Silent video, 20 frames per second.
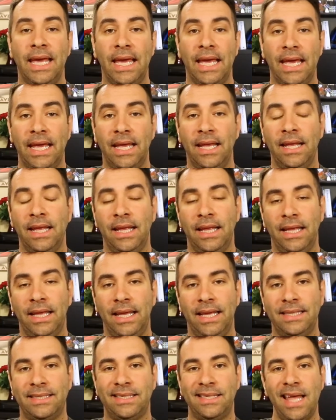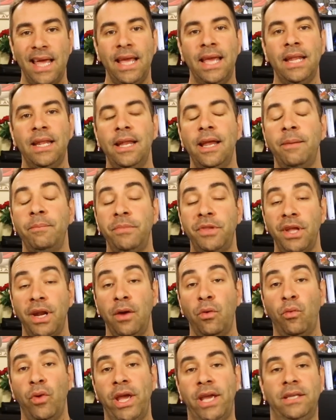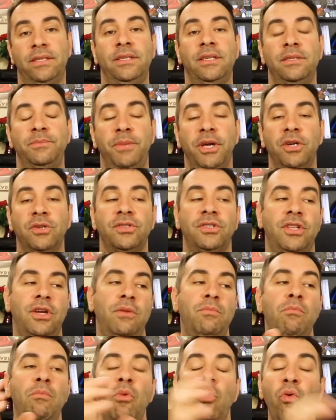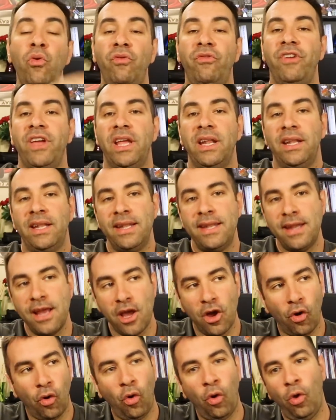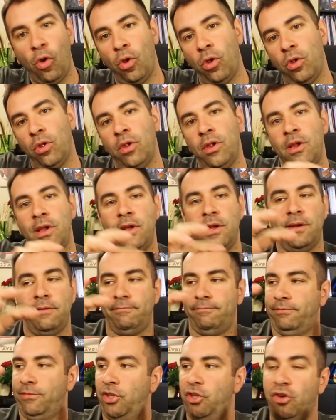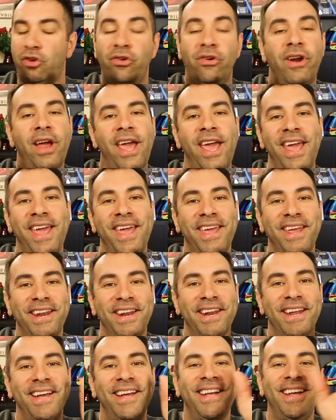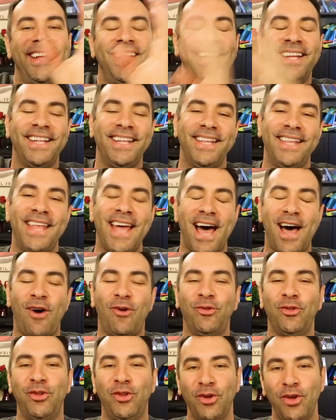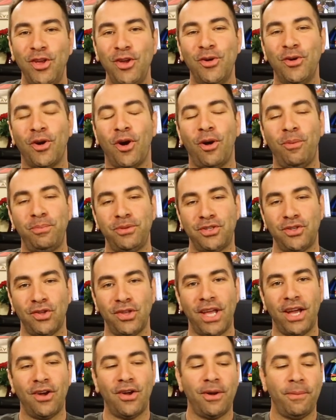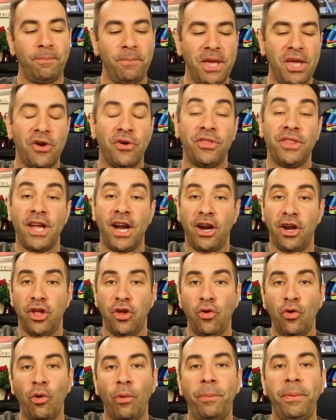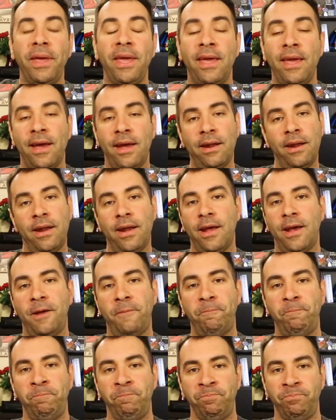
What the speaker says: it's taking them 3 weeks is because they're moving the whole train down to Europe, so they're gonna be on their European